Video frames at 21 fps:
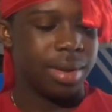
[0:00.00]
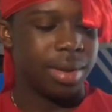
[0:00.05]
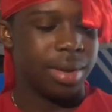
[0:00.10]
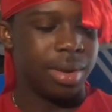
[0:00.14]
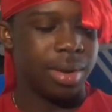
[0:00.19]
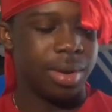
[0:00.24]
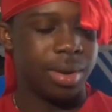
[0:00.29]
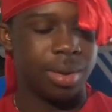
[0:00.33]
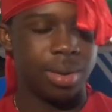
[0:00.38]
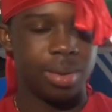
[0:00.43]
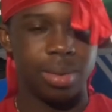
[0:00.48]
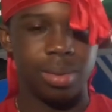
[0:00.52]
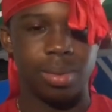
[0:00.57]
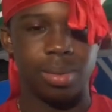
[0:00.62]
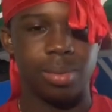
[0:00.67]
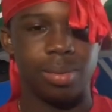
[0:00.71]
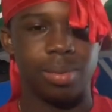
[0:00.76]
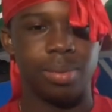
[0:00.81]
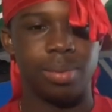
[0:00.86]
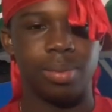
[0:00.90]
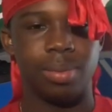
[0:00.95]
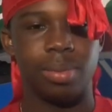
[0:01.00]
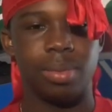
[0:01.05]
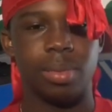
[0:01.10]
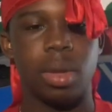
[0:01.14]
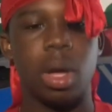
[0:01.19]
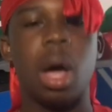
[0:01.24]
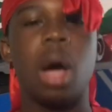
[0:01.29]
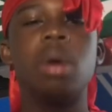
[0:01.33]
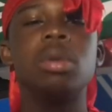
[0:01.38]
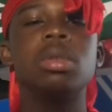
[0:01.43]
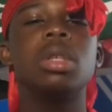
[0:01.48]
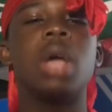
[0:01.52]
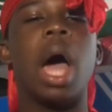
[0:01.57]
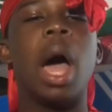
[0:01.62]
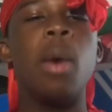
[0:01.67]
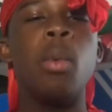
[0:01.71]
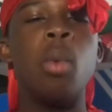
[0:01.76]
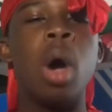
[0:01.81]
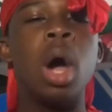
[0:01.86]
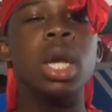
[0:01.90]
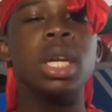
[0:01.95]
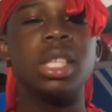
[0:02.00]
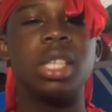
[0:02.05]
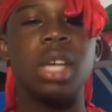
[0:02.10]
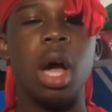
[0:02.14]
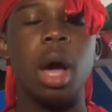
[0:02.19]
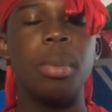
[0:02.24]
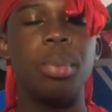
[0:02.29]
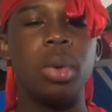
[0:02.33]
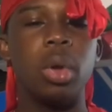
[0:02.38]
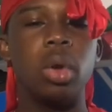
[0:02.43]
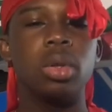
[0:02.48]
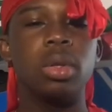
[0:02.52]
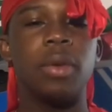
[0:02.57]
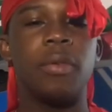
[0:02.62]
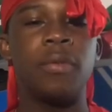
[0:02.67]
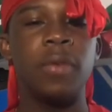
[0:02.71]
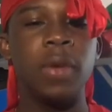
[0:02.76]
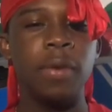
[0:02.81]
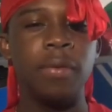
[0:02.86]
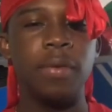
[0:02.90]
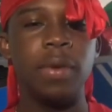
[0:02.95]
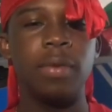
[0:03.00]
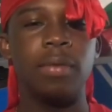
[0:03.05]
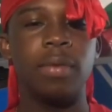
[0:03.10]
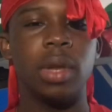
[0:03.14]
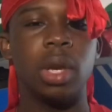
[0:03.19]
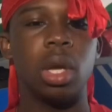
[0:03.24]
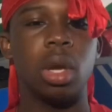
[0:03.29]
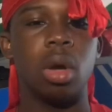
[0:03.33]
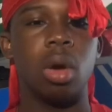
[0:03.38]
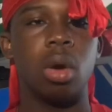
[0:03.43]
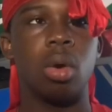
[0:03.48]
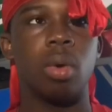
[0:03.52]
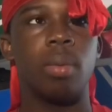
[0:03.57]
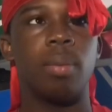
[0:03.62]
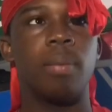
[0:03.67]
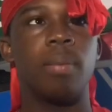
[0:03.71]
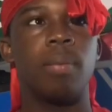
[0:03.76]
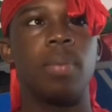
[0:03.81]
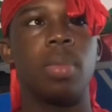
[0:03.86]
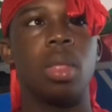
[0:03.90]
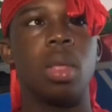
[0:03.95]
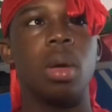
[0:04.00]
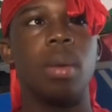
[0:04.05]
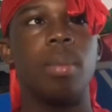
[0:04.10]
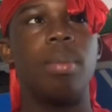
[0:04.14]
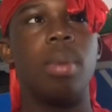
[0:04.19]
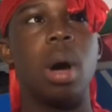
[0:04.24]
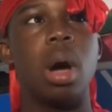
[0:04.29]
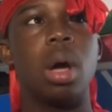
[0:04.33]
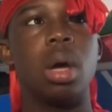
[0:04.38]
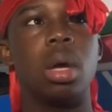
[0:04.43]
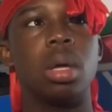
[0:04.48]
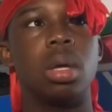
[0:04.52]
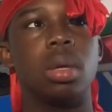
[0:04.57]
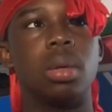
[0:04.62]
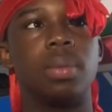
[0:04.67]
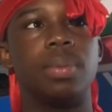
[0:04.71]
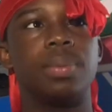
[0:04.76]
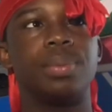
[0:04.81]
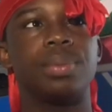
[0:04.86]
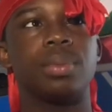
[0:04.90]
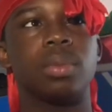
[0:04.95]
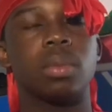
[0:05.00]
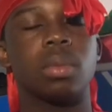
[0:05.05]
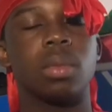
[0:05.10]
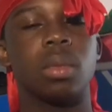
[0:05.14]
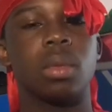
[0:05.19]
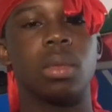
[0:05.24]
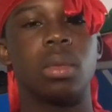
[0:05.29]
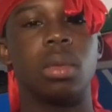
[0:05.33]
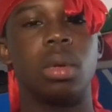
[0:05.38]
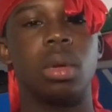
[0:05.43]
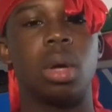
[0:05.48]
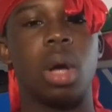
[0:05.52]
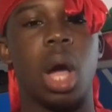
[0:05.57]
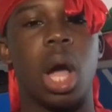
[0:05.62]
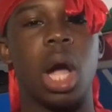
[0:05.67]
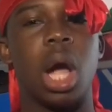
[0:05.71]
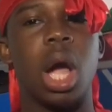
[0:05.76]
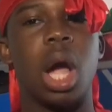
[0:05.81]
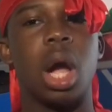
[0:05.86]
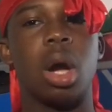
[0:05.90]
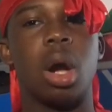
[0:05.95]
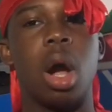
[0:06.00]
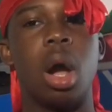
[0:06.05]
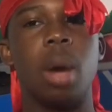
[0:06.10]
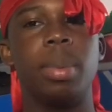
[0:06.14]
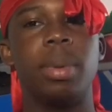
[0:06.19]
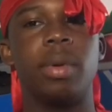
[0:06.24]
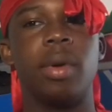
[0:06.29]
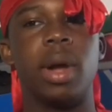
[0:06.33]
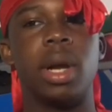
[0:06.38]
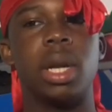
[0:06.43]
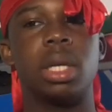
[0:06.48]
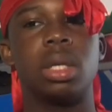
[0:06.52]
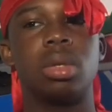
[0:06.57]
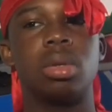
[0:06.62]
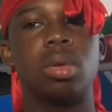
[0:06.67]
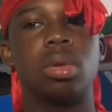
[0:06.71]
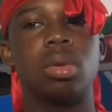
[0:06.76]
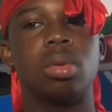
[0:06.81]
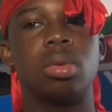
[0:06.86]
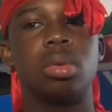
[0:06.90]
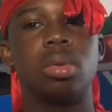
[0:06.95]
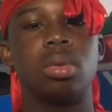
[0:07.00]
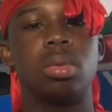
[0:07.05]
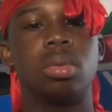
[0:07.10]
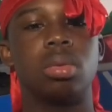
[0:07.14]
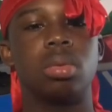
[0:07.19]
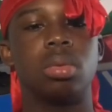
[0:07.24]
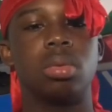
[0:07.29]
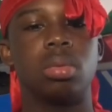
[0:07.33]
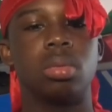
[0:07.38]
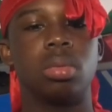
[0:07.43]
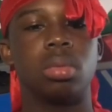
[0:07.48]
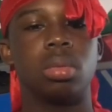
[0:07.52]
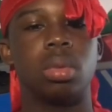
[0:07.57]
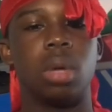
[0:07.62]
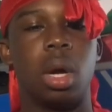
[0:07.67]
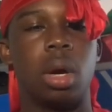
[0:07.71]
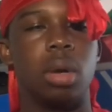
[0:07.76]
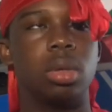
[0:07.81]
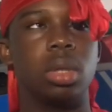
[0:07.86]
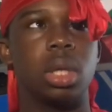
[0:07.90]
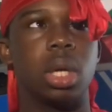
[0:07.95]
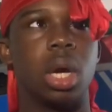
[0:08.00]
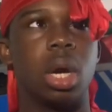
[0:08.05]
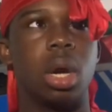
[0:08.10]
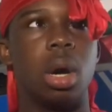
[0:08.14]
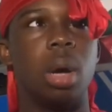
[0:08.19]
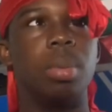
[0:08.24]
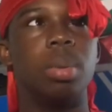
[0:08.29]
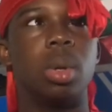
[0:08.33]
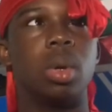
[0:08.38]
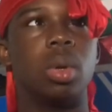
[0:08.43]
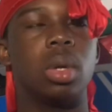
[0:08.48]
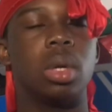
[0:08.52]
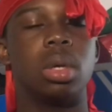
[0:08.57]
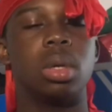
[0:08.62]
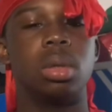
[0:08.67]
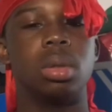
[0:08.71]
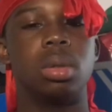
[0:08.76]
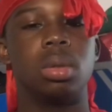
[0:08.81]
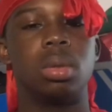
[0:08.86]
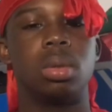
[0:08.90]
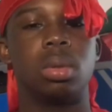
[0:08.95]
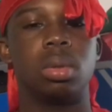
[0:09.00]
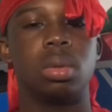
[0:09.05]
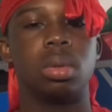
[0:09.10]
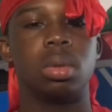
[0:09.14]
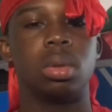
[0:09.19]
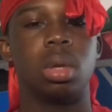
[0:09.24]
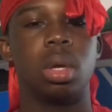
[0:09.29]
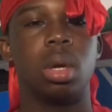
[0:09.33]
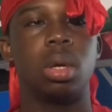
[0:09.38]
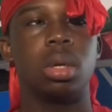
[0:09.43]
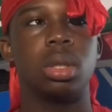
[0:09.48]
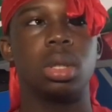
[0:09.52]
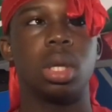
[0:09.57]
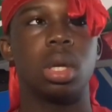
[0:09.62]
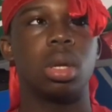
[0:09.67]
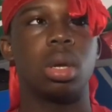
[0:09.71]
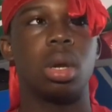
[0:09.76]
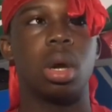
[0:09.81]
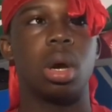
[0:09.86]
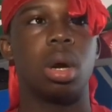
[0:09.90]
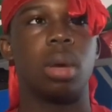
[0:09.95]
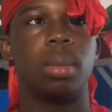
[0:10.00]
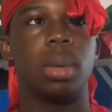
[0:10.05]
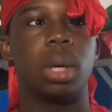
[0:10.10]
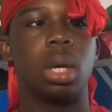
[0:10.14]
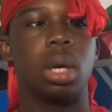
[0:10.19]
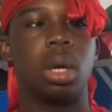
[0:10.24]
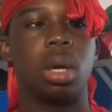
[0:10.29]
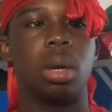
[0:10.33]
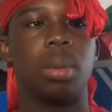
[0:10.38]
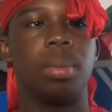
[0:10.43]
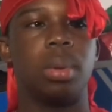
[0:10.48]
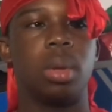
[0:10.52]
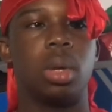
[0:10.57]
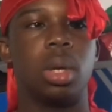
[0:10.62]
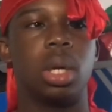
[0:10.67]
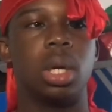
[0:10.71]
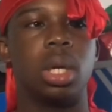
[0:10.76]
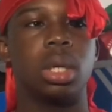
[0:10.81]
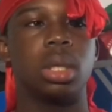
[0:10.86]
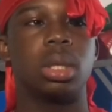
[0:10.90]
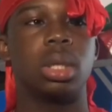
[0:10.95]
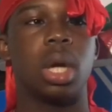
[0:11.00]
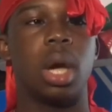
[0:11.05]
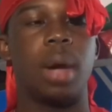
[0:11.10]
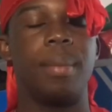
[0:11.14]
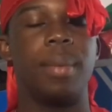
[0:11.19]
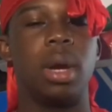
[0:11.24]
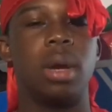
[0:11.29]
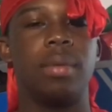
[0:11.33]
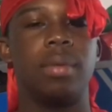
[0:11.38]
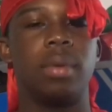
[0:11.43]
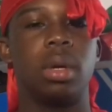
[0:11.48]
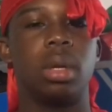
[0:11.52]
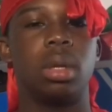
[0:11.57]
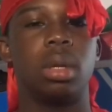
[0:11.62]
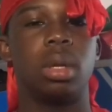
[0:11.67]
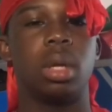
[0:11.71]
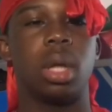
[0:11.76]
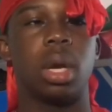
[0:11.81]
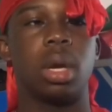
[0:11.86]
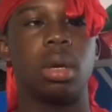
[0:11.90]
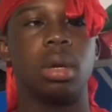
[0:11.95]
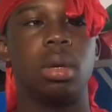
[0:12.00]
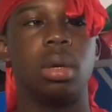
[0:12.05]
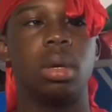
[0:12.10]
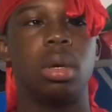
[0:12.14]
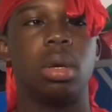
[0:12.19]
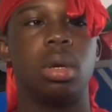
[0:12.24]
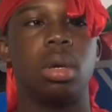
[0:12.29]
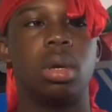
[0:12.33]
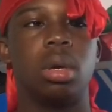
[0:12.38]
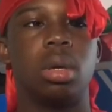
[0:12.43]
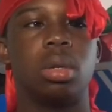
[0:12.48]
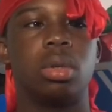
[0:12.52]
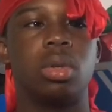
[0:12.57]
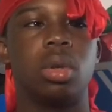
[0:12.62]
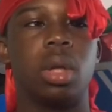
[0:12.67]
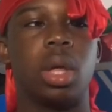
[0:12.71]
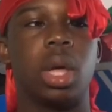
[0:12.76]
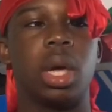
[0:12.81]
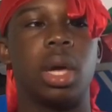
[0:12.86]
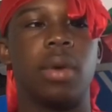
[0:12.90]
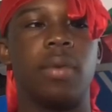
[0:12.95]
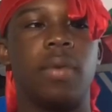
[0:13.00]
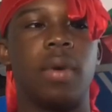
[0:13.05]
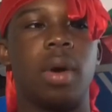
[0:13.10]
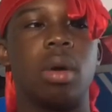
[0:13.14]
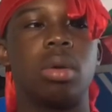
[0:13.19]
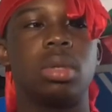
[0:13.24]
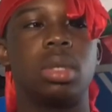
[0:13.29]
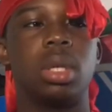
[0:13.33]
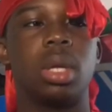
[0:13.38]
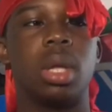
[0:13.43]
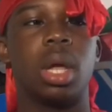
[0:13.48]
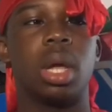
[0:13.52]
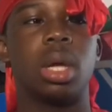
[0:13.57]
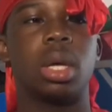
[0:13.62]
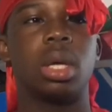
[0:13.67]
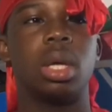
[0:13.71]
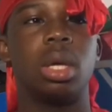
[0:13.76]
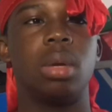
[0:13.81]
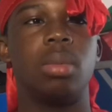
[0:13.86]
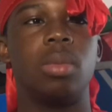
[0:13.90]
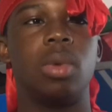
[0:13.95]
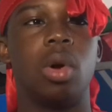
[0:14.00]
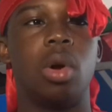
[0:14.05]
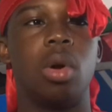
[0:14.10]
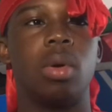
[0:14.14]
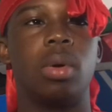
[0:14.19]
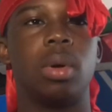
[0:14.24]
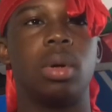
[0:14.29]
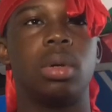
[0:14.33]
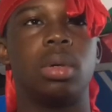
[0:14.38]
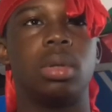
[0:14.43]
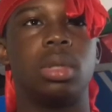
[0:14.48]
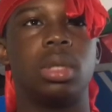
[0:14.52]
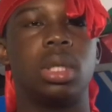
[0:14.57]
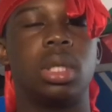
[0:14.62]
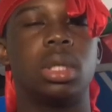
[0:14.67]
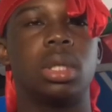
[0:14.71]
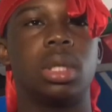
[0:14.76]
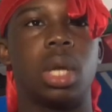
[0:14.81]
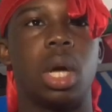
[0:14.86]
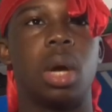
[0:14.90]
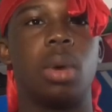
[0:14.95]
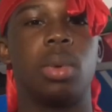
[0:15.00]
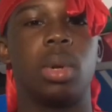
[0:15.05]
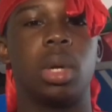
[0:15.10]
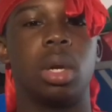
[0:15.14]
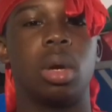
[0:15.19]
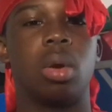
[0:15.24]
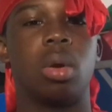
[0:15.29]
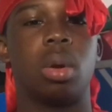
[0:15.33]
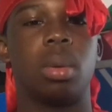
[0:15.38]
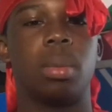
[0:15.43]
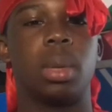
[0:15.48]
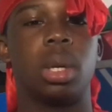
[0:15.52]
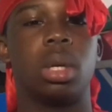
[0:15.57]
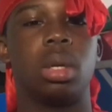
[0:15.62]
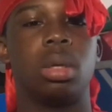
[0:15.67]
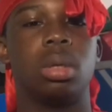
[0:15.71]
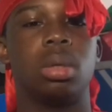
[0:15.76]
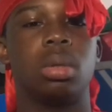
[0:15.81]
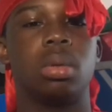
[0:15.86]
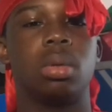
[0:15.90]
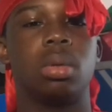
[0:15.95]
Yo. I was I wanted to upload the FEFE video, but I got copyrighted, so I wasn't gonna upload it. I was like, no, nah, I'm not gonna upload it because I'm not even like so like if I was to like keep going, six nine would get all the money.